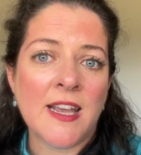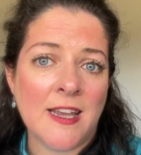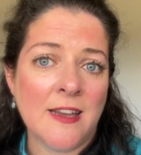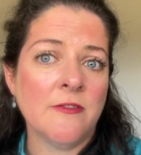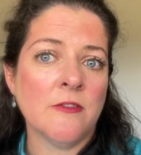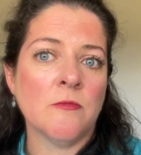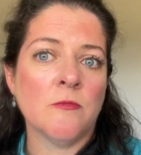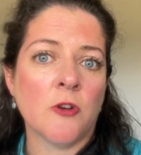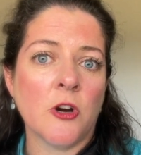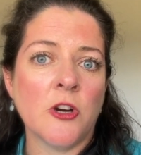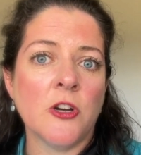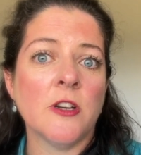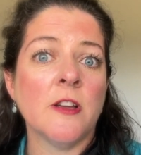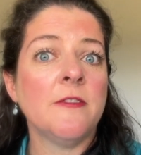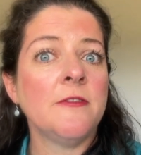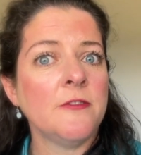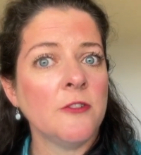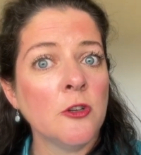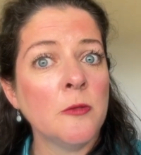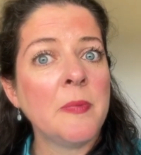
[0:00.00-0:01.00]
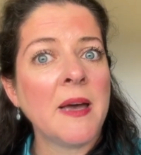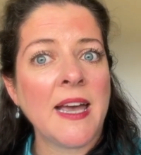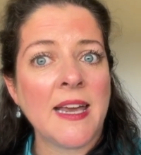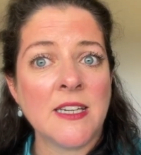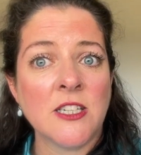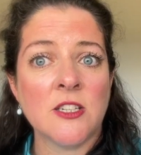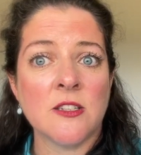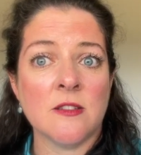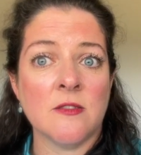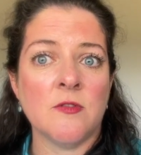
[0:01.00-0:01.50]
even wrote a few
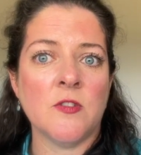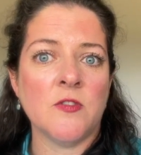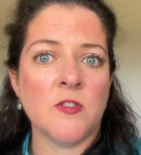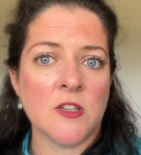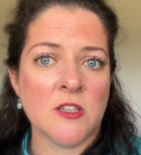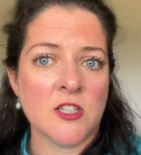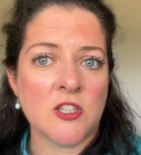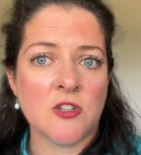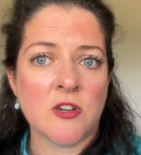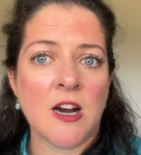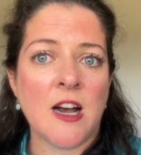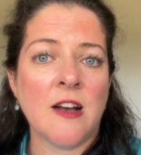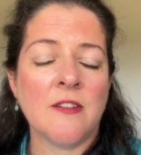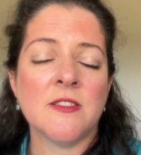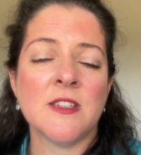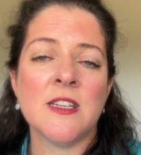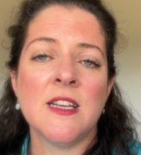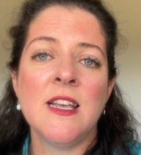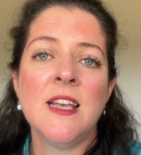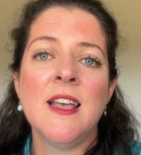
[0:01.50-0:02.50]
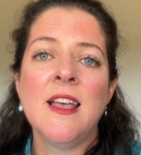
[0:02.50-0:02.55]
pages of the first draft.